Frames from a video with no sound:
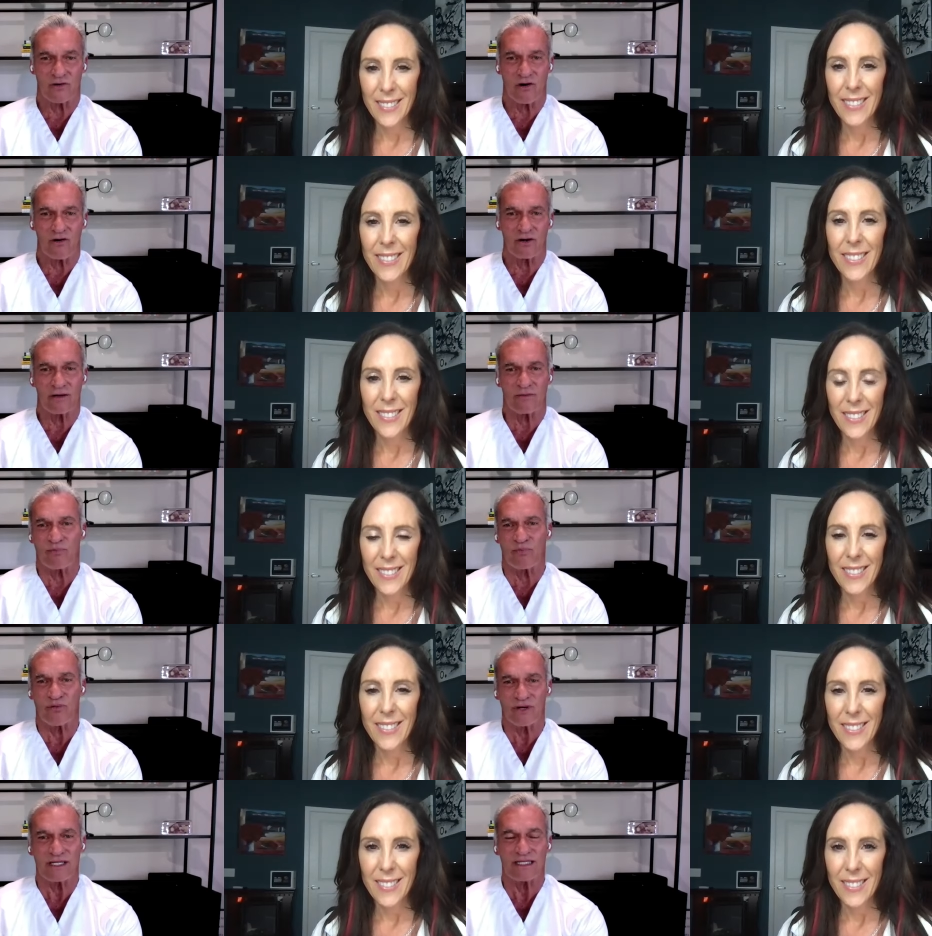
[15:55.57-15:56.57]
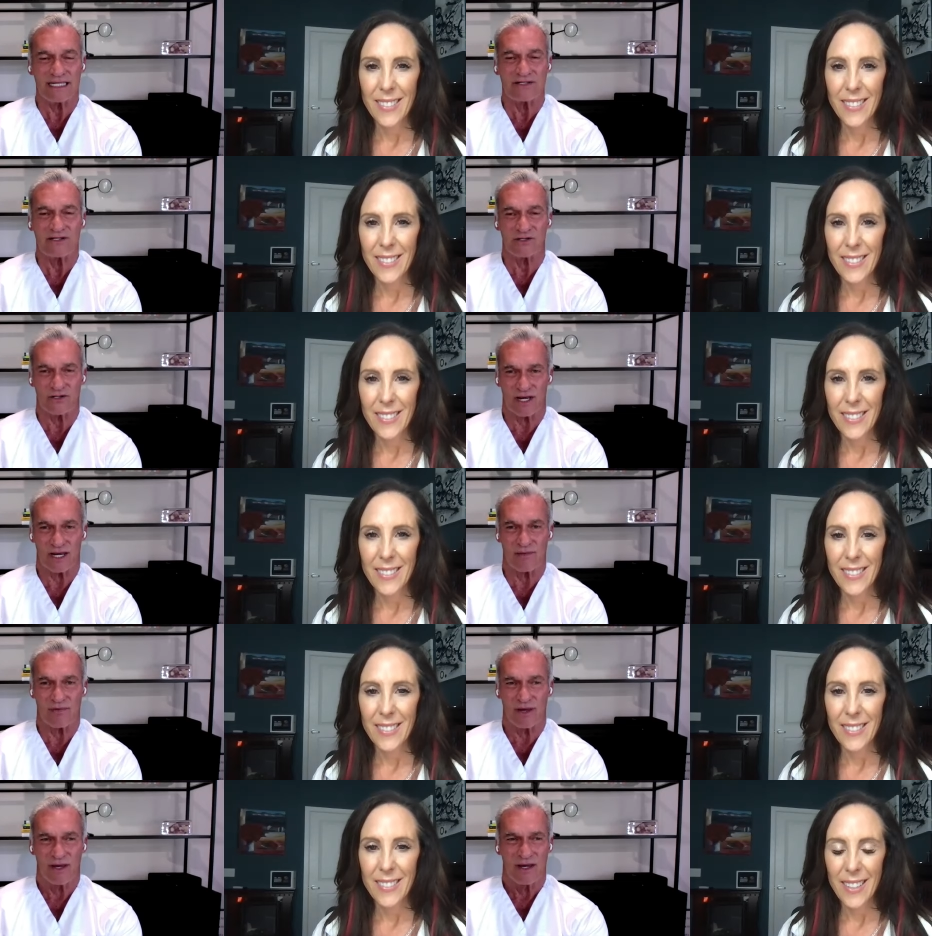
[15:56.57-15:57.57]
Speaker 1: So they're already in pretty decent
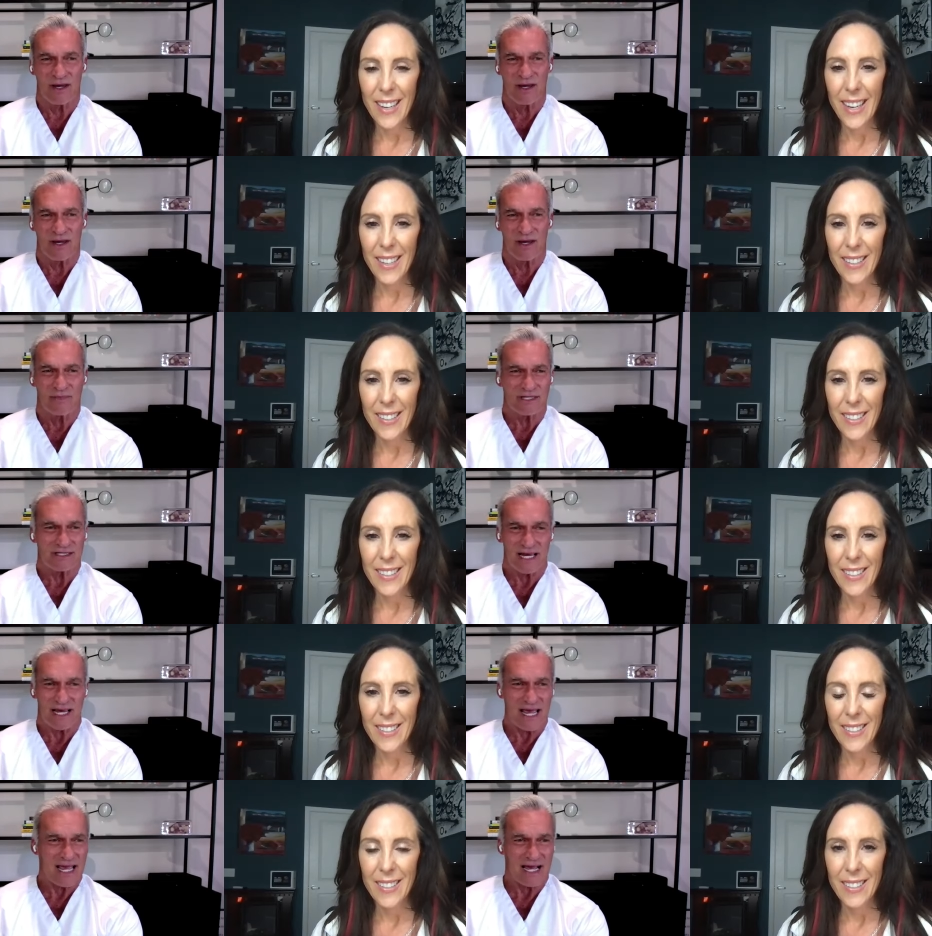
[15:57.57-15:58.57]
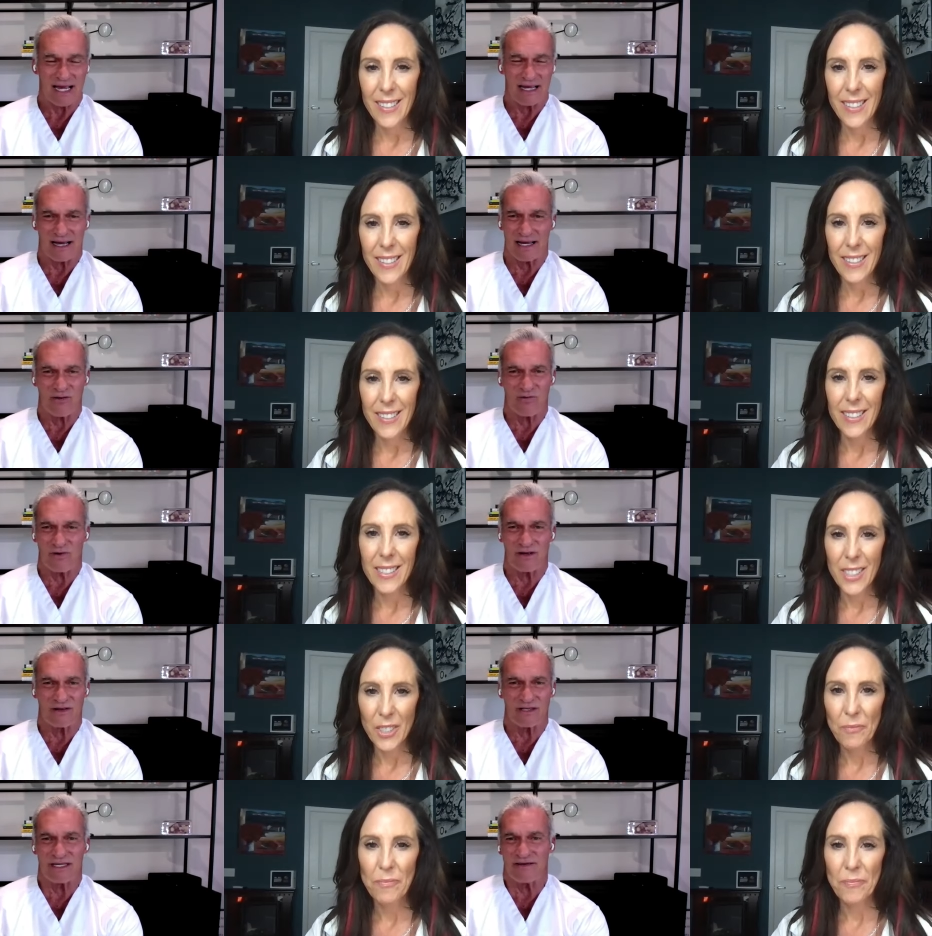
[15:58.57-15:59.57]
shape, but they say, hey, I, I don't
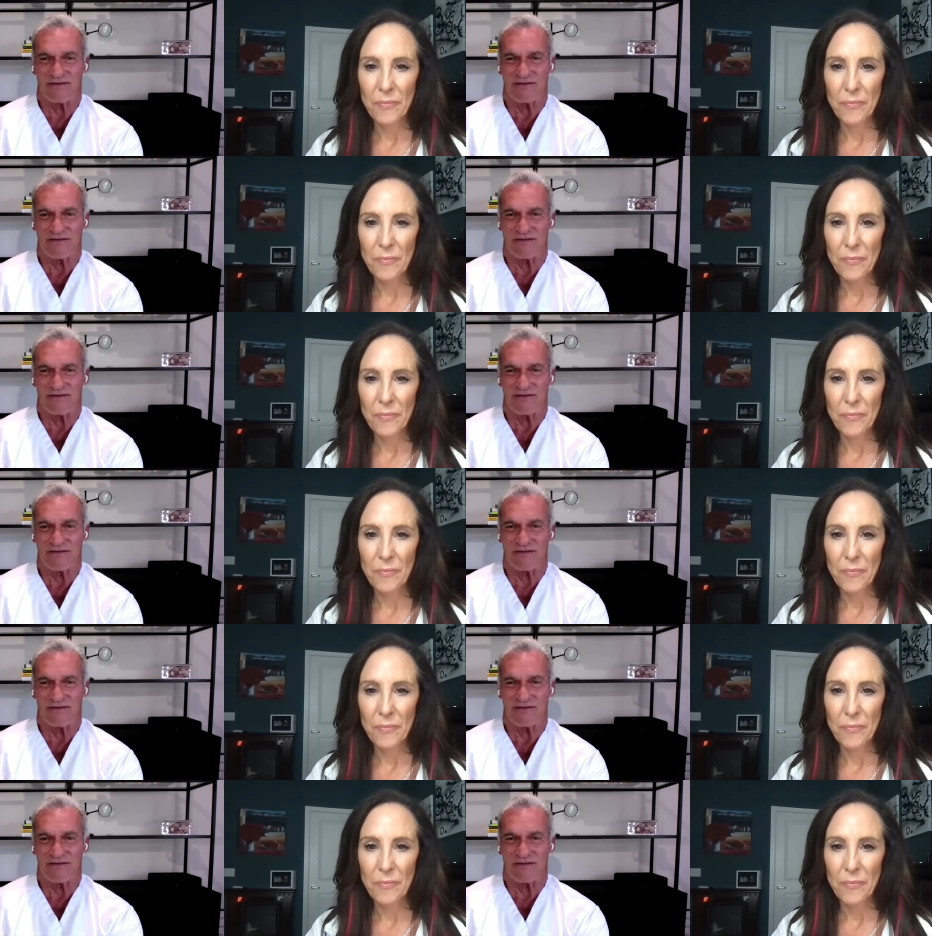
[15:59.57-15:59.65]
want to